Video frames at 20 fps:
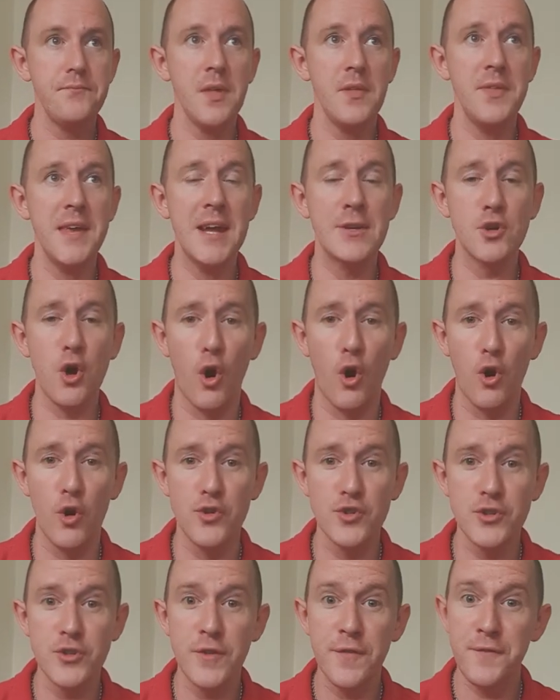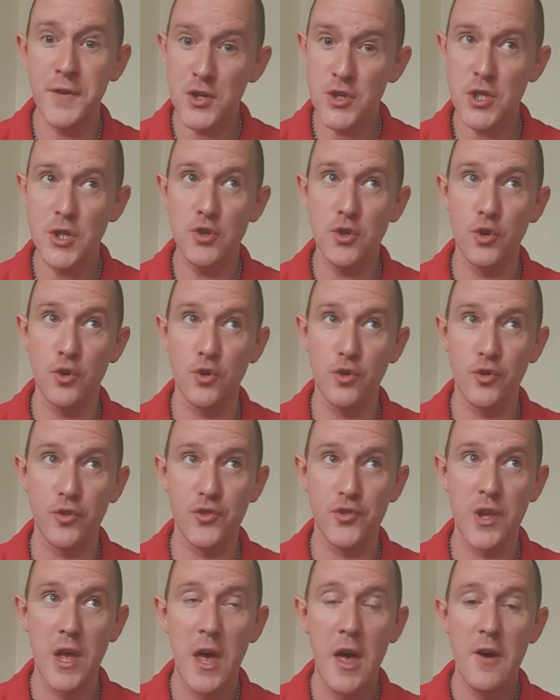They had ordered fishing
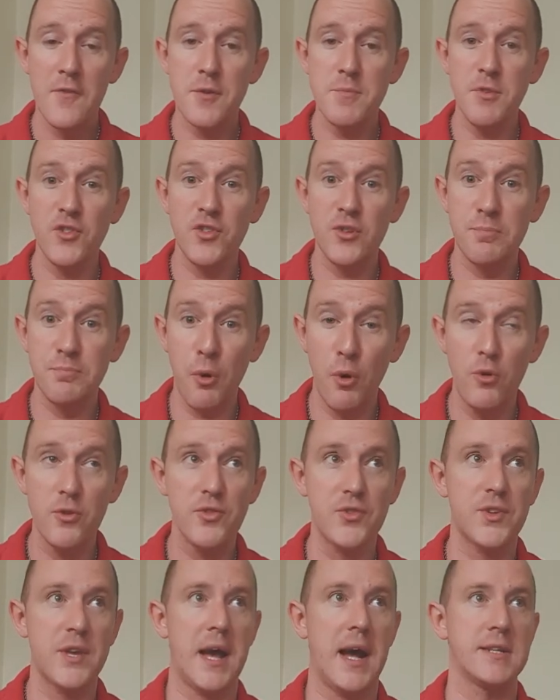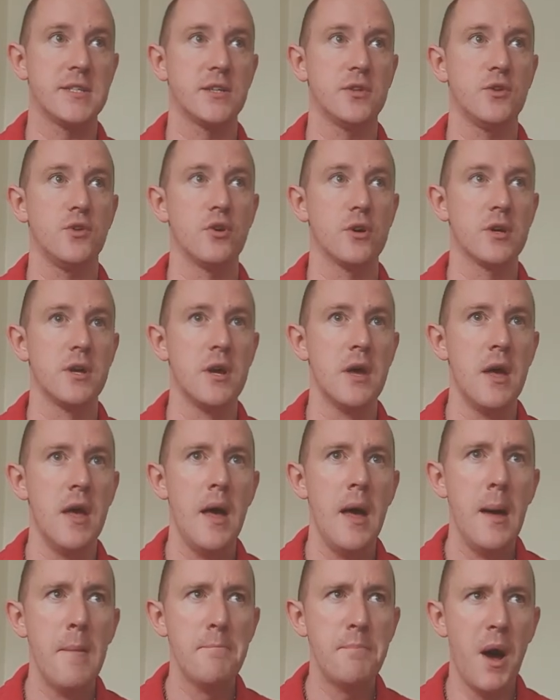hooks from a sports catalogue,
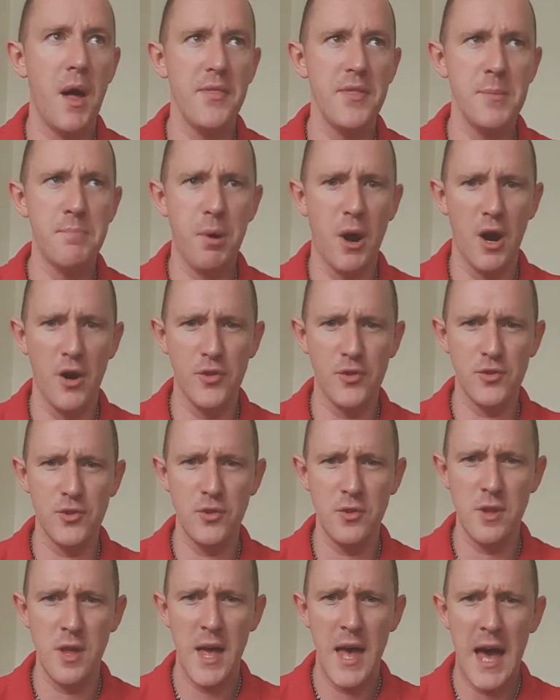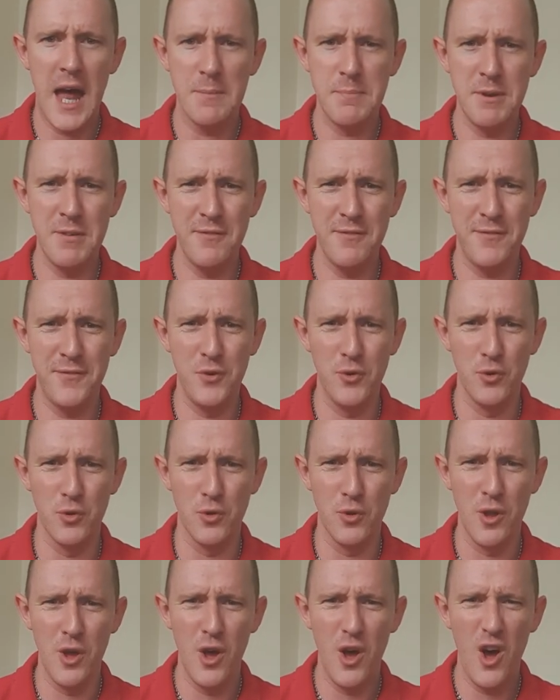but the parcel had been
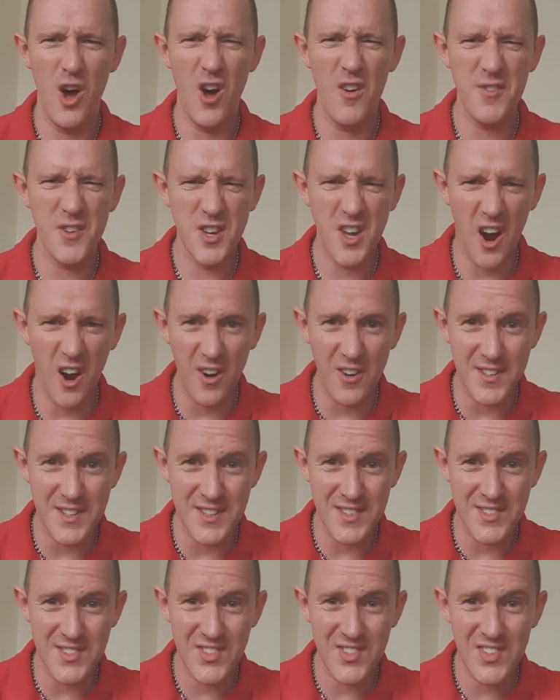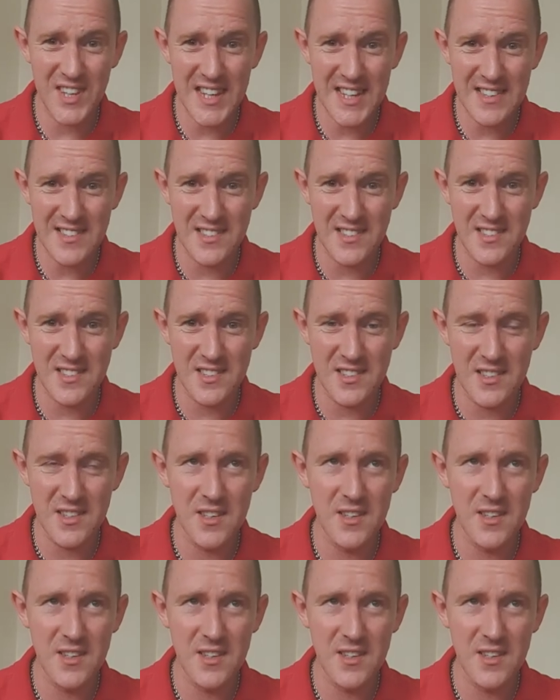full of garden seeds.